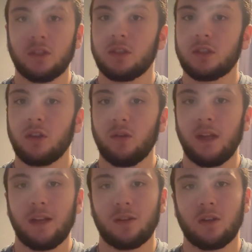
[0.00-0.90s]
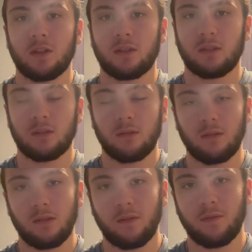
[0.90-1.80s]
is so dangerous
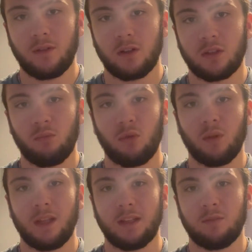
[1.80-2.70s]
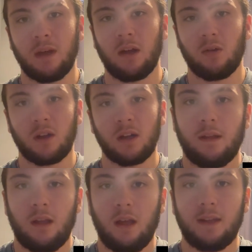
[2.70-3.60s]
for someone with his power.
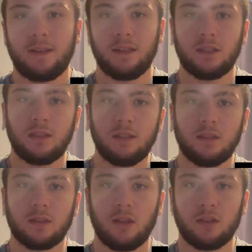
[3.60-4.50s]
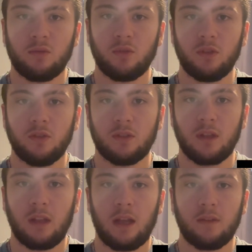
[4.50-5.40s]
At distance, Dustin will use a
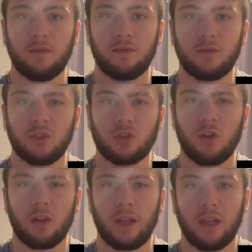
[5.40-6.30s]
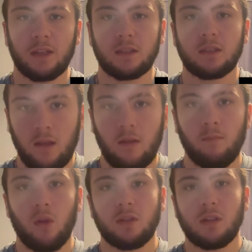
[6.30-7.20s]
lot of strong kicks.
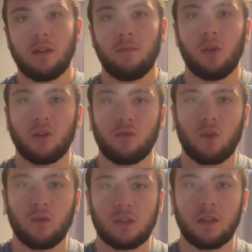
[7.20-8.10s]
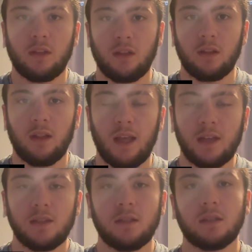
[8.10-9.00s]
Most of them he'll throw to the
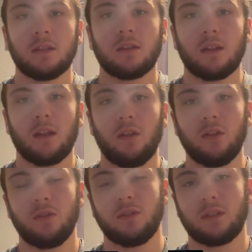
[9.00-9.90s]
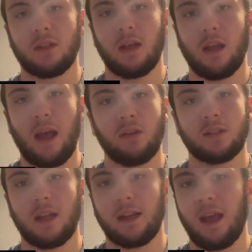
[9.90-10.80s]
legs. He'll use the
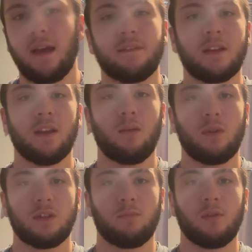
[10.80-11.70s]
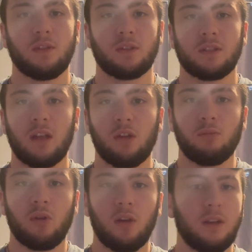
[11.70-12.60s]
outside calf kick when his opponent's
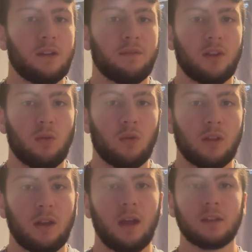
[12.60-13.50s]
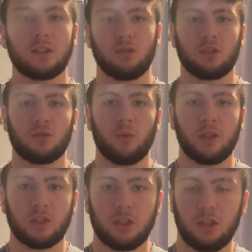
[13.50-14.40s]
southpaw, and if they're orthodox, he'll
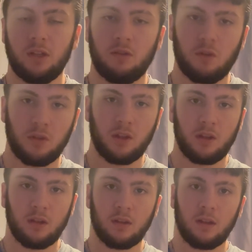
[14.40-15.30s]
switch and throw the